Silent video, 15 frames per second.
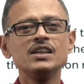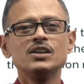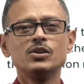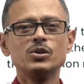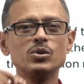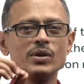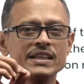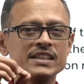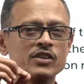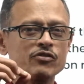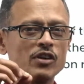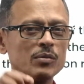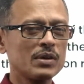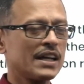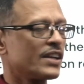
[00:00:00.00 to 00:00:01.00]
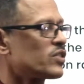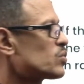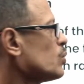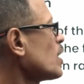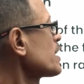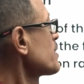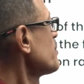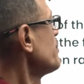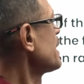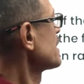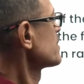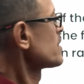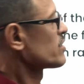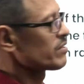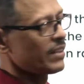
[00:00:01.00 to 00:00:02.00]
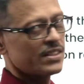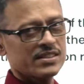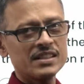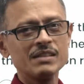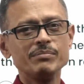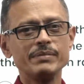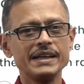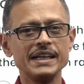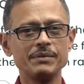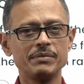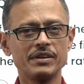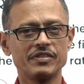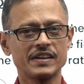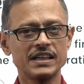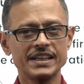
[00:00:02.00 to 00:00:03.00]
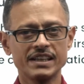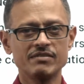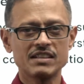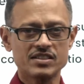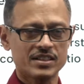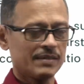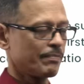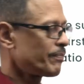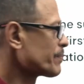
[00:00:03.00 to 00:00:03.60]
Knowing that formula is what makes this question a medium difficulty question.